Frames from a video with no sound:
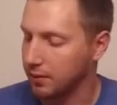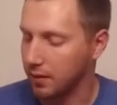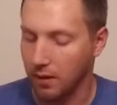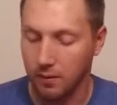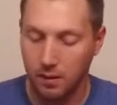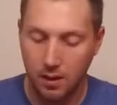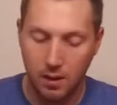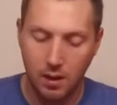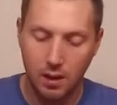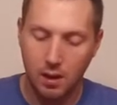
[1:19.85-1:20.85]
So
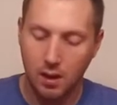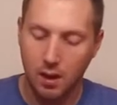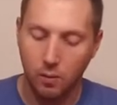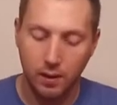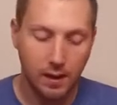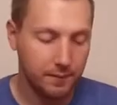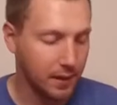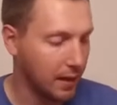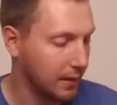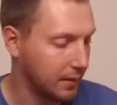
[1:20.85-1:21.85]
what I've
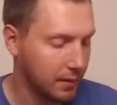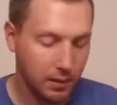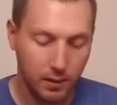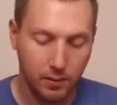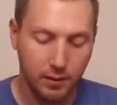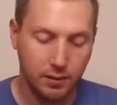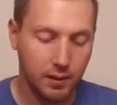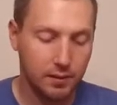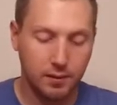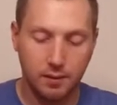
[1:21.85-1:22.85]
done,
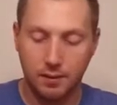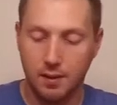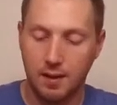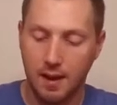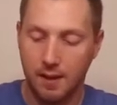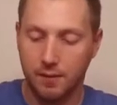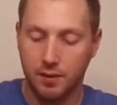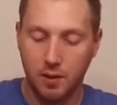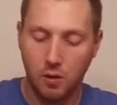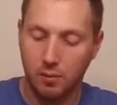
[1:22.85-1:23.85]
this didn't have a
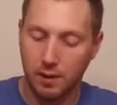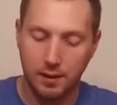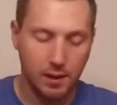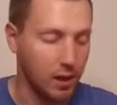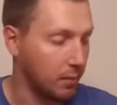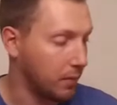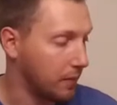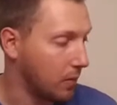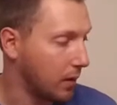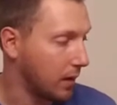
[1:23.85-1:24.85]
scope or anything on it
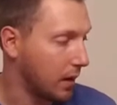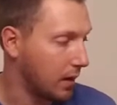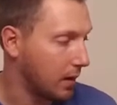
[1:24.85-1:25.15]
before,